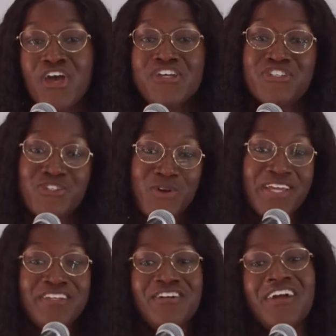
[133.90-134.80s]

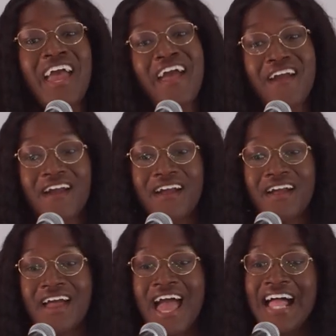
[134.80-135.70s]
Straighten your hair,
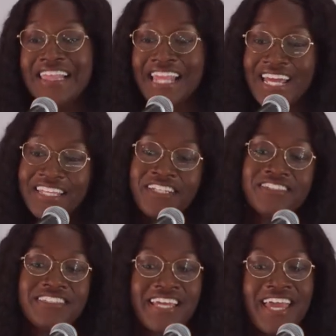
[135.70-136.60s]
lighten your
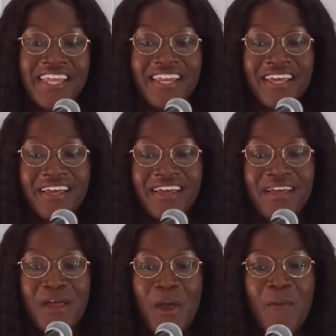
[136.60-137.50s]
skin.
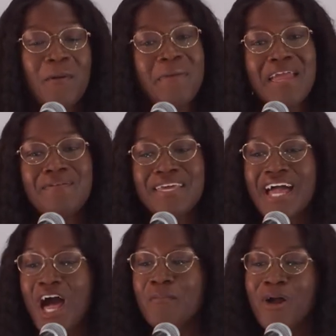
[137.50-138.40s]
Well, maybe
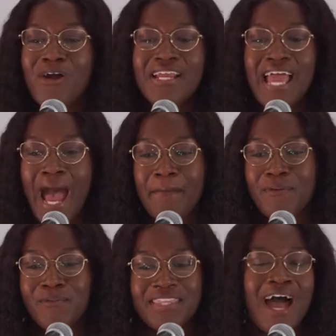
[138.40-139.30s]
I'm already happy
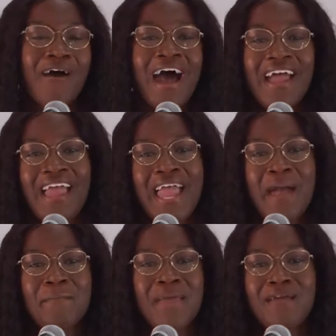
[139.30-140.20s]
with how I
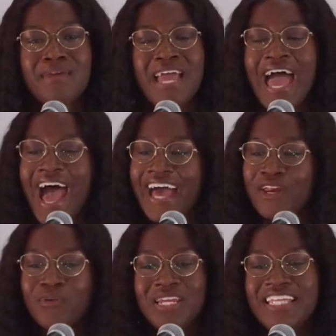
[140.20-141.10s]
am. Maybe I
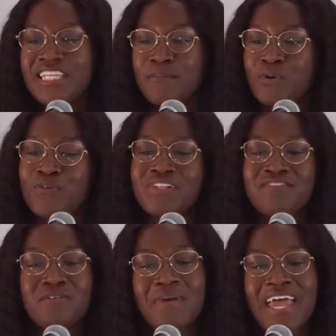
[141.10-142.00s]
don't need the approval
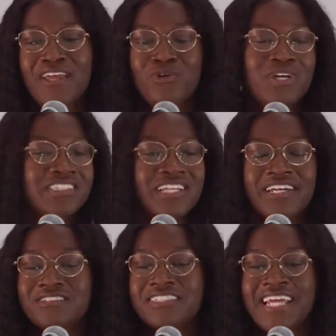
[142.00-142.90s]
of a man who doesn't
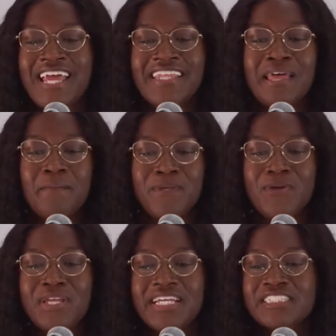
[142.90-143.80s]
understand that
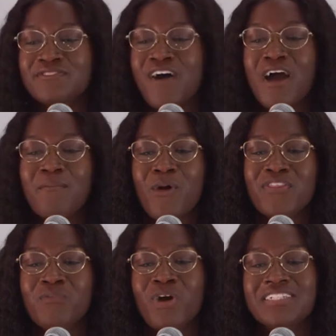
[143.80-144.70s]
beauty is far more
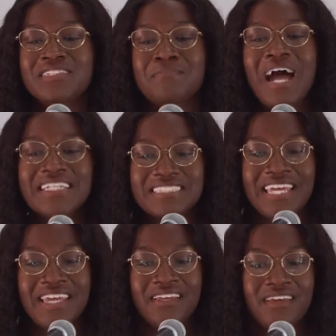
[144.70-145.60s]
than what is in my
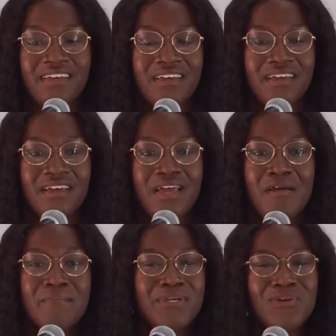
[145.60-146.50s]
skin.
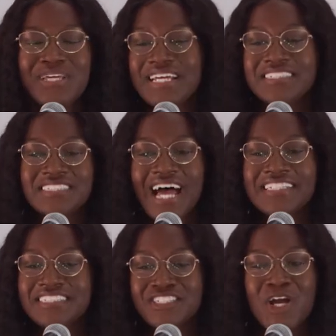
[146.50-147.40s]
Beauty is not
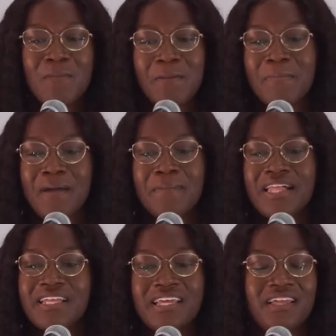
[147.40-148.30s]
determined by
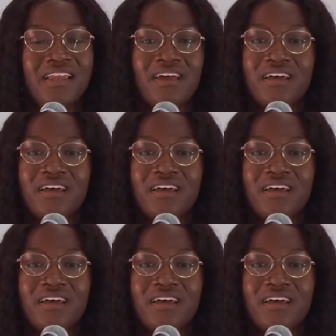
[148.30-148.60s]
melanin.